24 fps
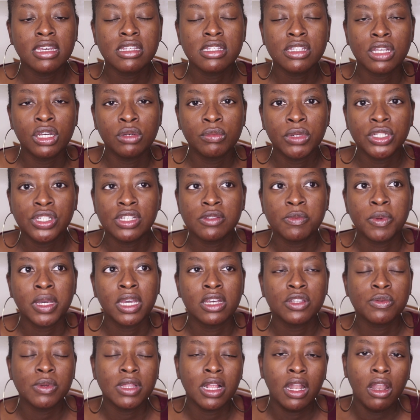it so much is
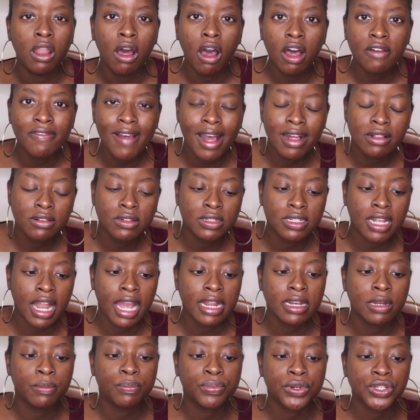because with a lot of angled
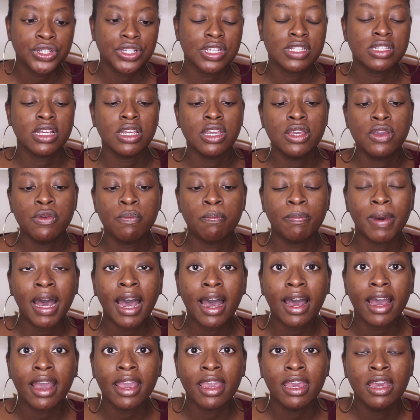liner brushes that you
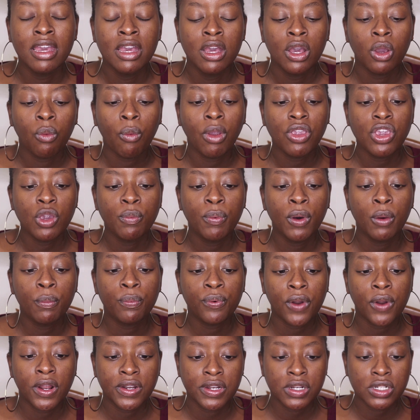buy, when you put
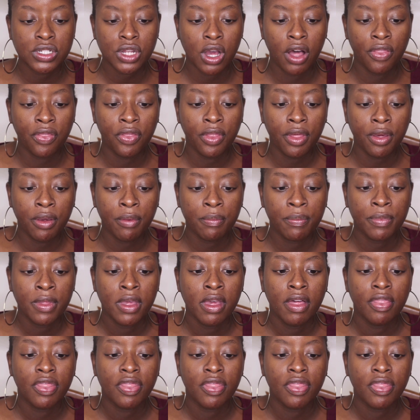product on them,